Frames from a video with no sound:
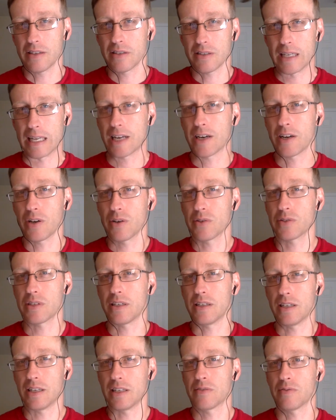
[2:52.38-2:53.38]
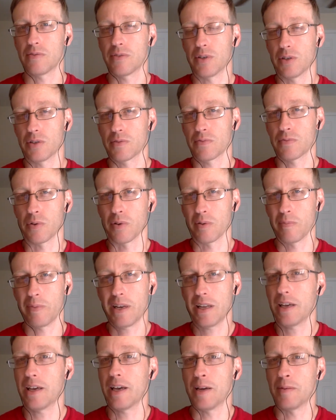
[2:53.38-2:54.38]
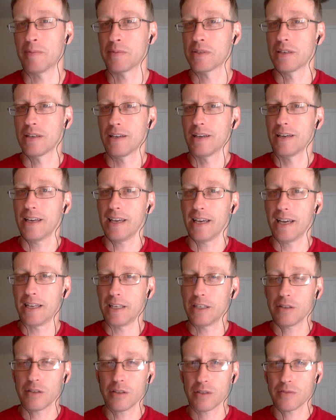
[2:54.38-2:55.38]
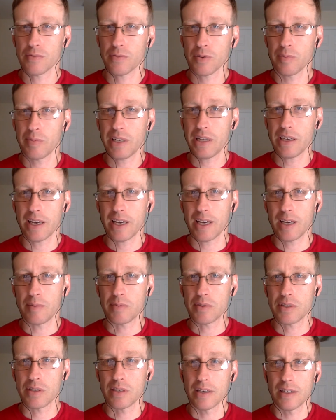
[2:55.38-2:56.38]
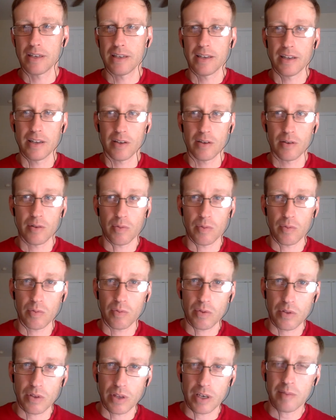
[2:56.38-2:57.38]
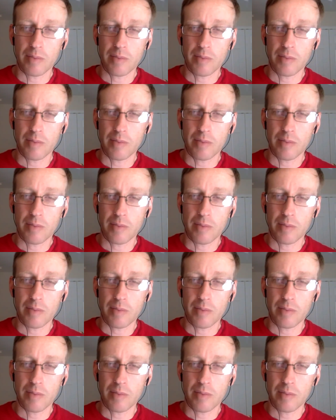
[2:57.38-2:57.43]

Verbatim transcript: scenarios in each of those four mini games. In each of those four mini games, think